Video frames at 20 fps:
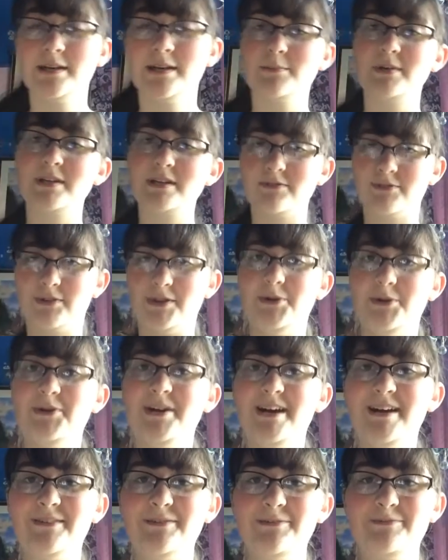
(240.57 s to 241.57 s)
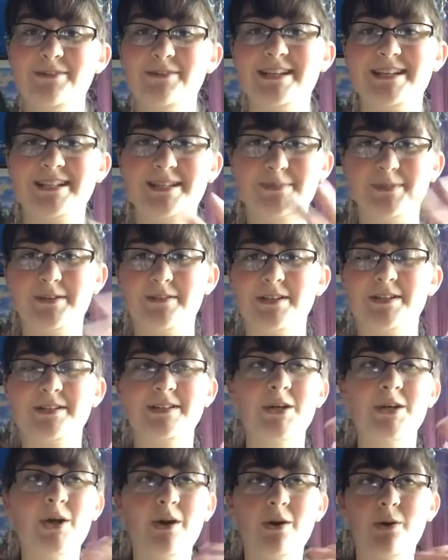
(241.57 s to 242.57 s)
But if you have an
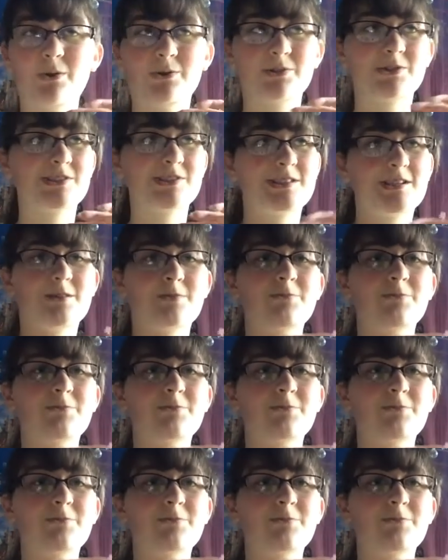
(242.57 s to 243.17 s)
experience or just a